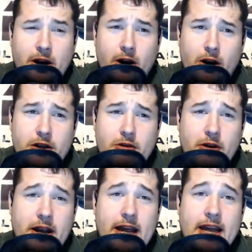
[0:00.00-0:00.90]
All
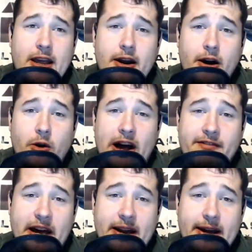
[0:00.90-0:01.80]
three, you know, have
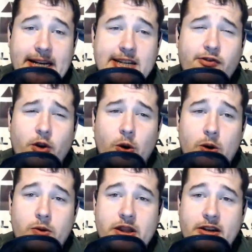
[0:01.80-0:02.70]
that nice floor
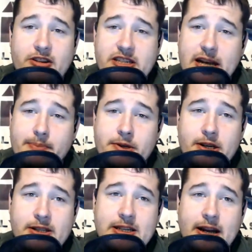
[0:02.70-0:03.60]
with their
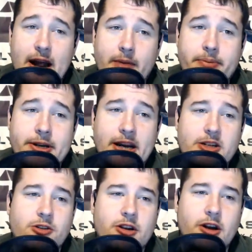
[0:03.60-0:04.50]
receptions and, and
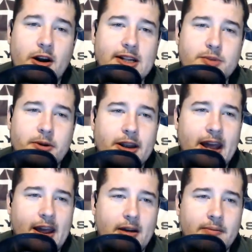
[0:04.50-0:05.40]
potential targets per
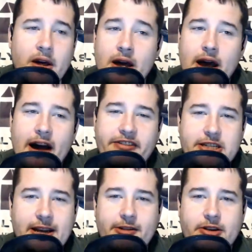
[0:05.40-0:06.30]
game.
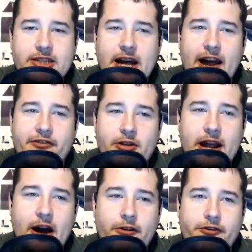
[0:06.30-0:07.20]
Obviously, Chris Ivory
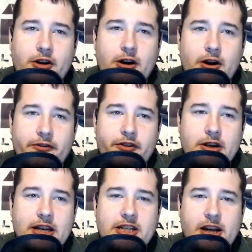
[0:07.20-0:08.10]
out for for
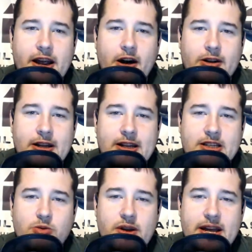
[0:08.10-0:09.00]
TJ Yeldon
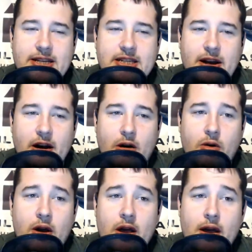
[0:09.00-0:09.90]
this week, so
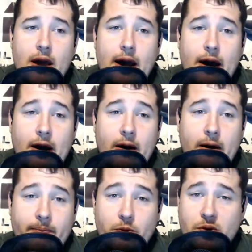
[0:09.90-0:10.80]

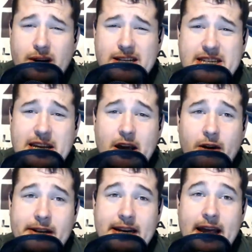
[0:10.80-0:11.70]
um, we're going to see
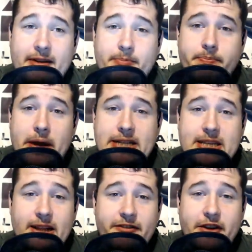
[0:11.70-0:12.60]
Yeldon getting
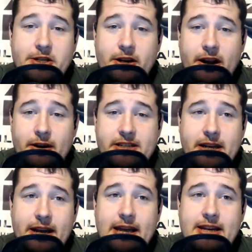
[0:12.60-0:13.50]
basically feature carries
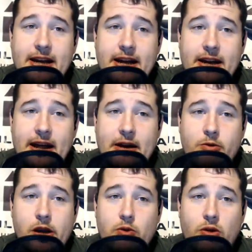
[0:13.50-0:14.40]
like he did in
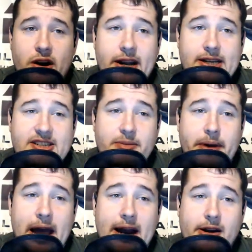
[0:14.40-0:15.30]
week one against the
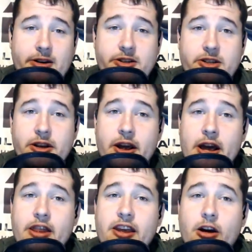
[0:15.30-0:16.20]
Packers.
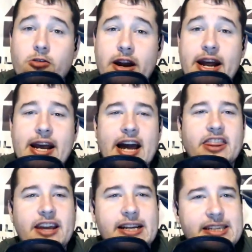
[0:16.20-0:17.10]
Theo Riddick, I
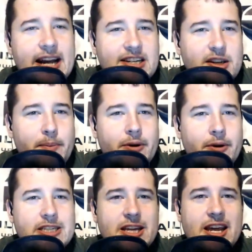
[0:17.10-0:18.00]
think, is actually pretty
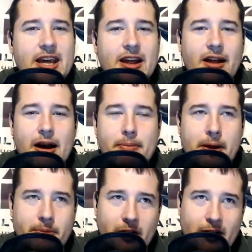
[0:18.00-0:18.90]
sneaky. A lot of
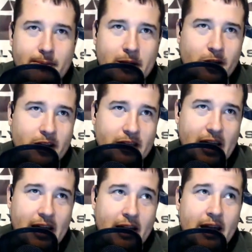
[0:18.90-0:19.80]
people are going to be looking
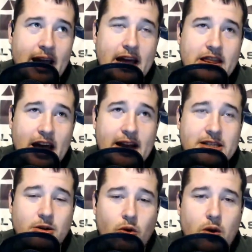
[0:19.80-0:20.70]
at, at that
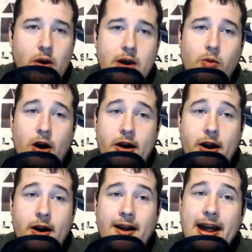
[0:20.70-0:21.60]
as a one week
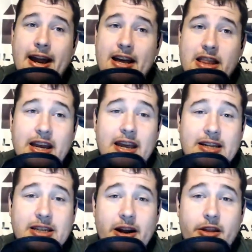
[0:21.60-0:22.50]
wonder. And I think he
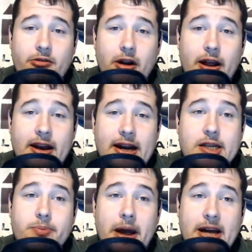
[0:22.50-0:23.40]
has another really
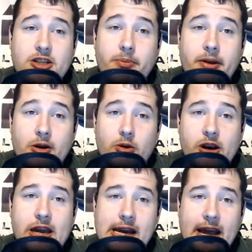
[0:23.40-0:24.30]
nice matchup here where
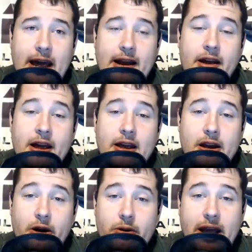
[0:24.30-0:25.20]
he can get, you
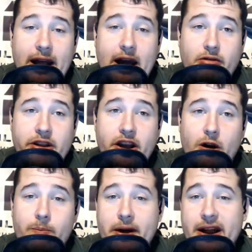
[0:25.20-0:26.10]
know, get out in the
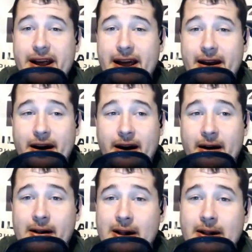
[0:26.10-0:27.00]
open and, uh,
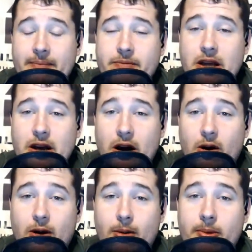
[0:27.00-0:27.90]
you know,
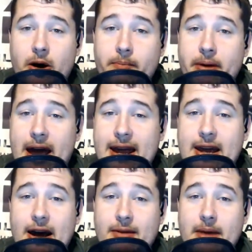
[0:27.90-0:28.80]
hope bank
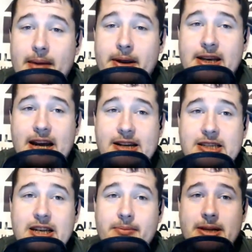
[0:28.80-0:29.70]
on maybe
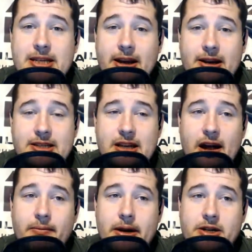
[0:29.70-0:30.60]
Tennessee missing an
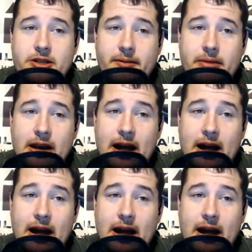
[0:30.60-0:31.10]
assignment or something.